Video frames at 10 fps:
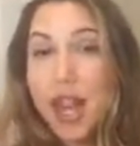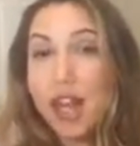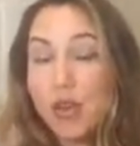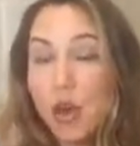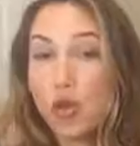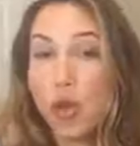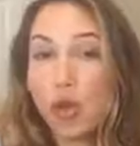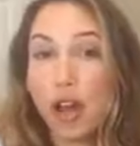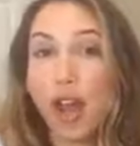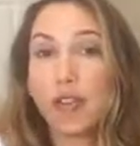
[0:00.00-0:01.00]
and you no
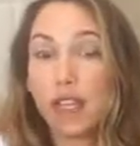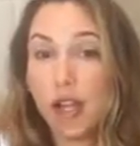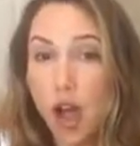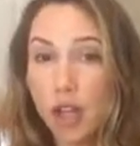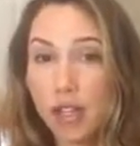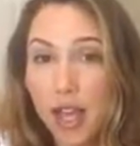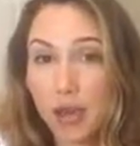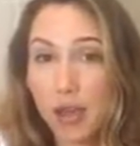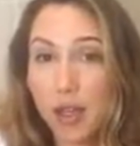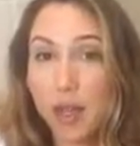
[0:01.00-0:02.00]
longer have any
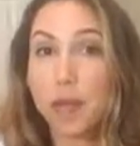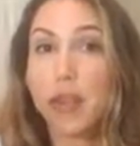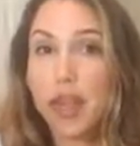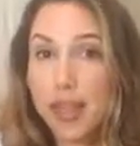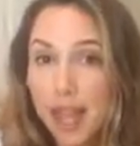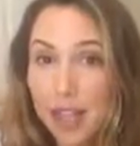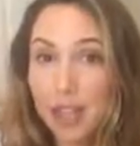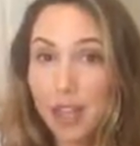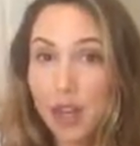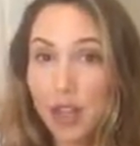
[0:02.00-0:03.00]
contact with them.
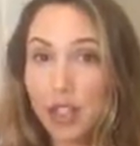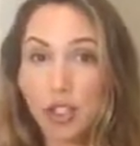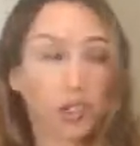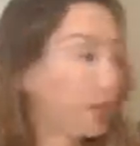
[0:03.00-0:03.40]
That's a stranger.